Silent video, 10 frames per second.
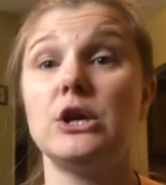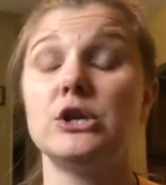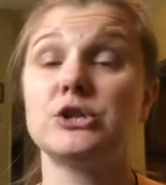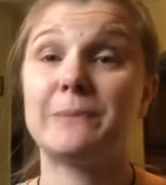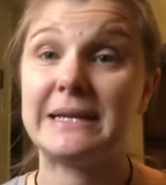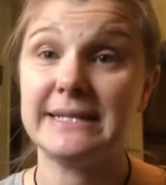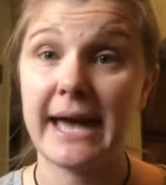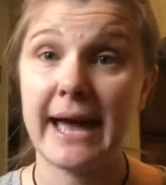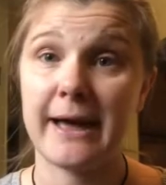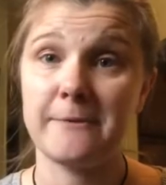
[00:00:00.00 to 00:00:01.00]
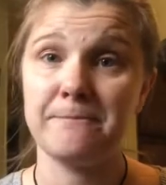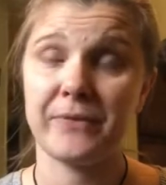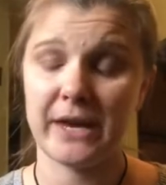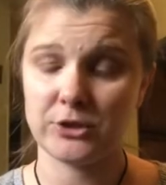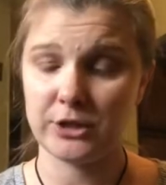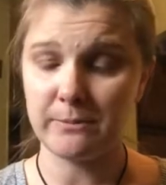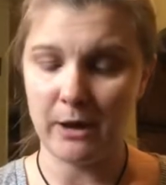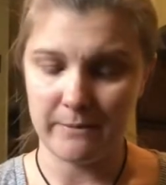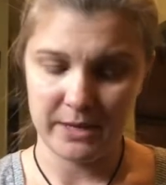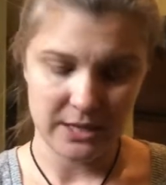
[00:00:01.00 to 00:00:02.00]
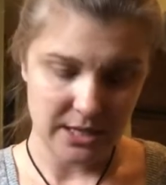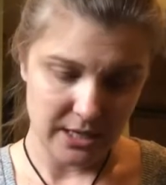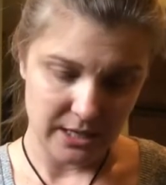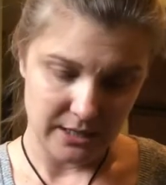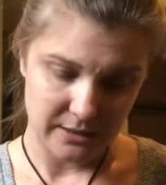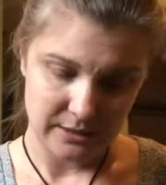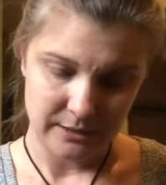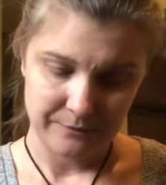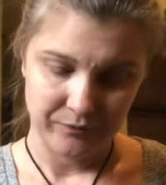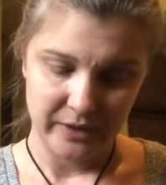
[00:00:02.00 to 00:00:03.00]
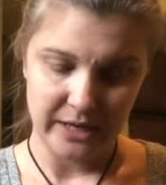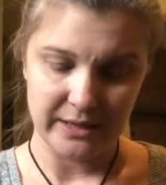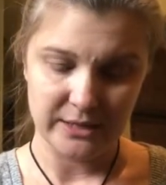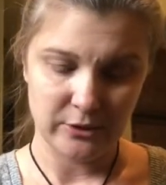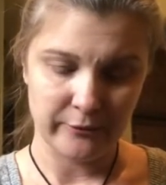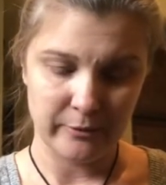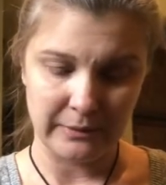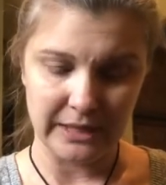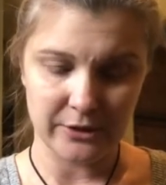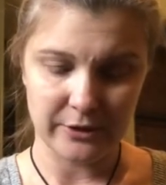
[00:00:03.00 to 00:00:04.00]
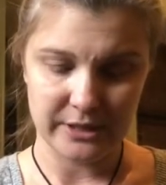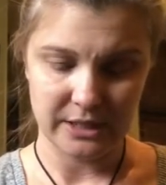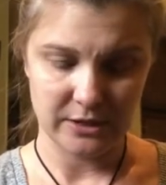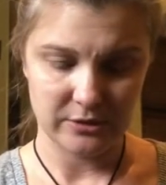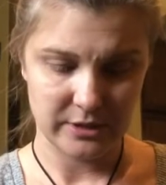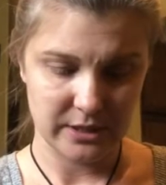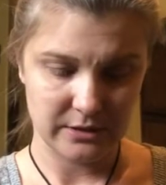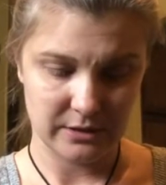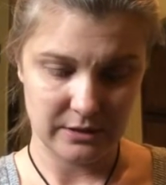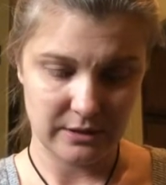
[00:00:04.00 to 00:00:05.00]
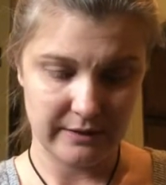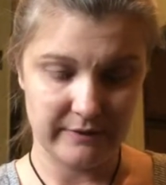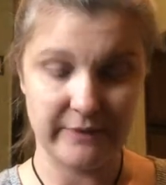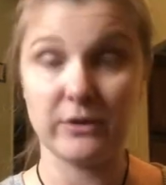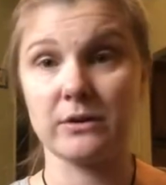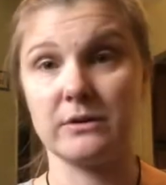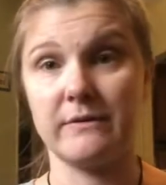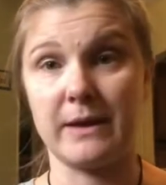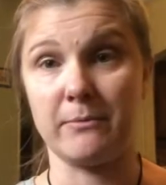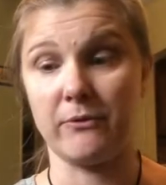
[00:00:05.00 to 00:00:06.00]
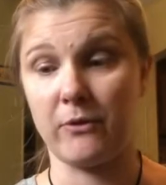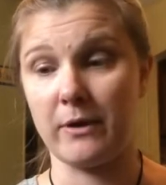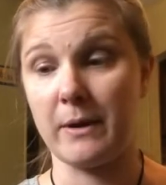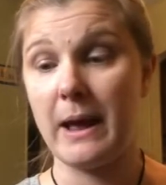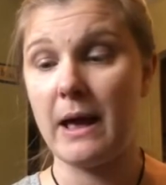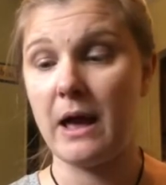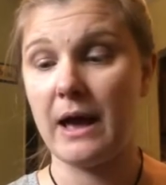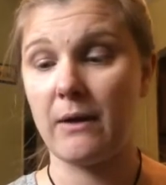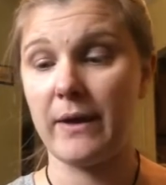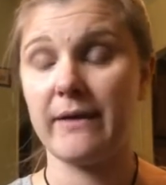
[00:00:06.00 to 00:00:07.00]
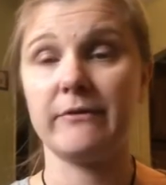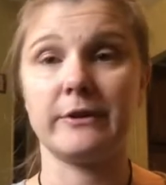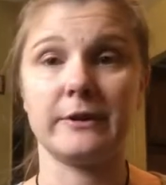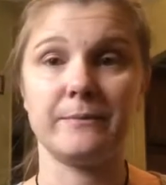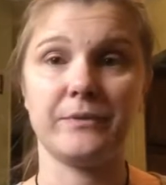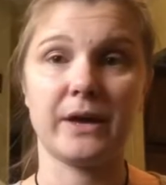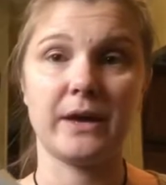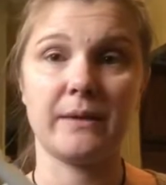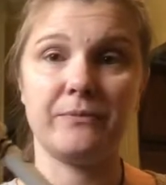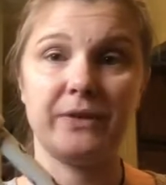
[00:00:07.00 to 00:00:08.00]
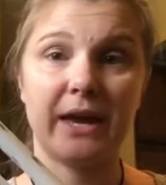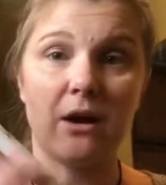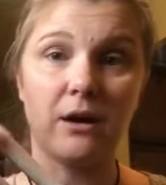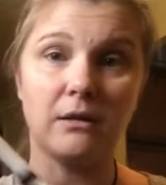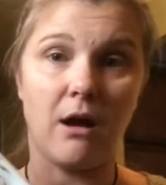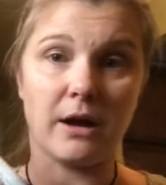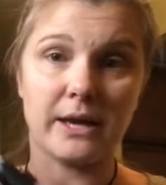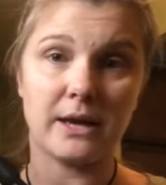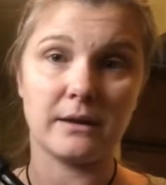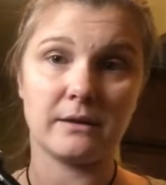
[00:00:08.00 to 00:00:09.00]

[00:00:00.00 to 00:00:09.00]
So my dad actually bought me these. And these are from Leader Accessories. I've never heard of them before. However, they are locking.